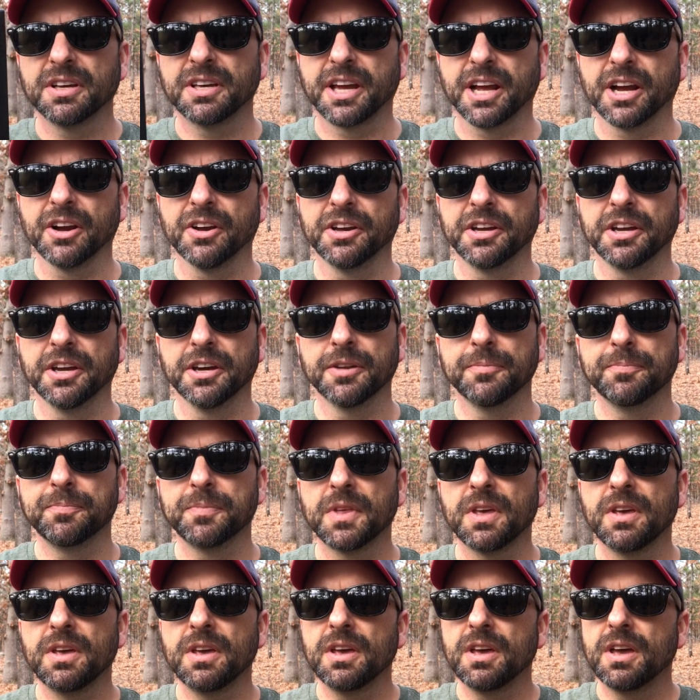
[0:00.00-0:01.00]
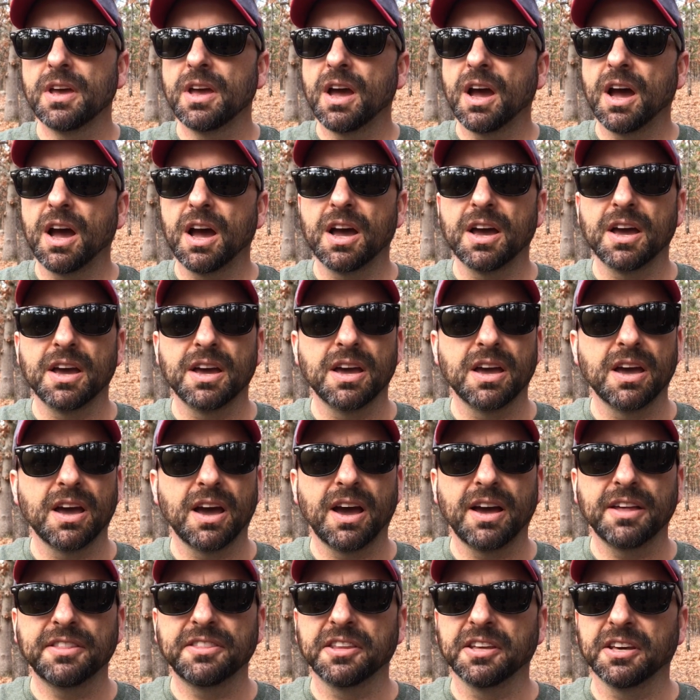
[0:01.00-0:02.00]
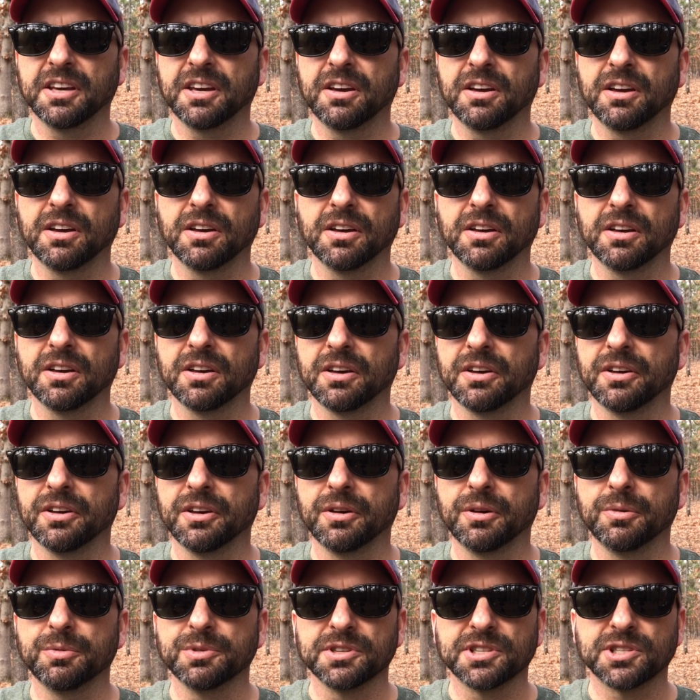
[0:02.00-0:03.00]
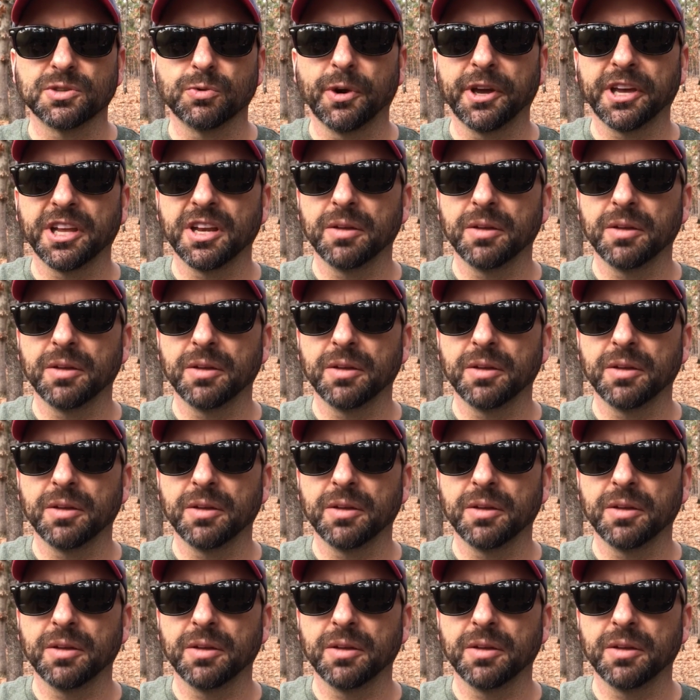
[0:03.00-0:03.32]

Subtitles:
carry gun. I think it was a swing